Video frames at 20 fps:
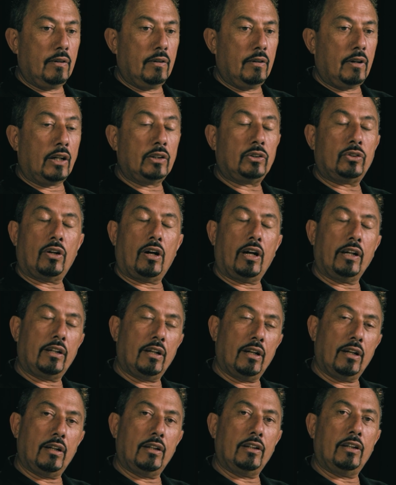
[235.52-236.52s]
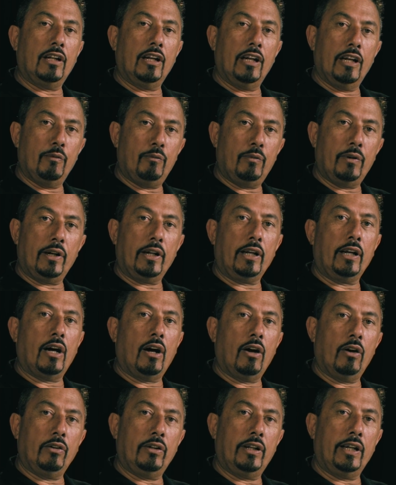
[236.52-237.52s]
I tried to deliberately
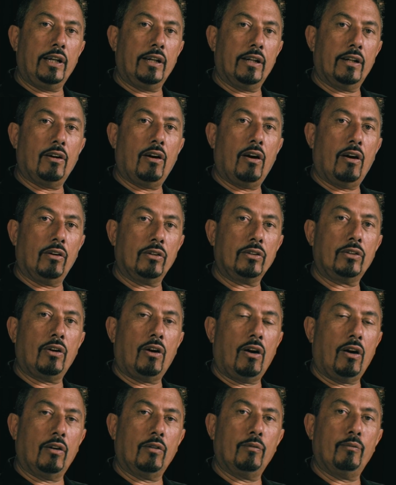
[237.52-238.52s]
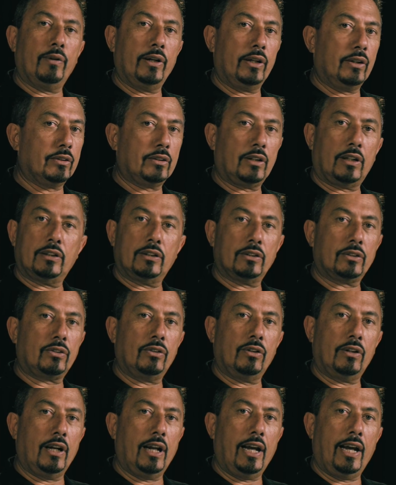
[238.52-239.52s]
OD in Hong Kong because I just
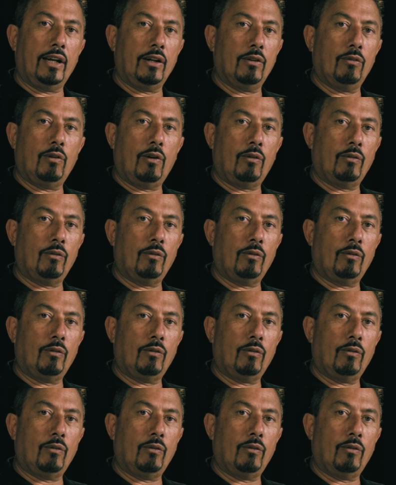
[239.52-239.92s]
couldn't handle what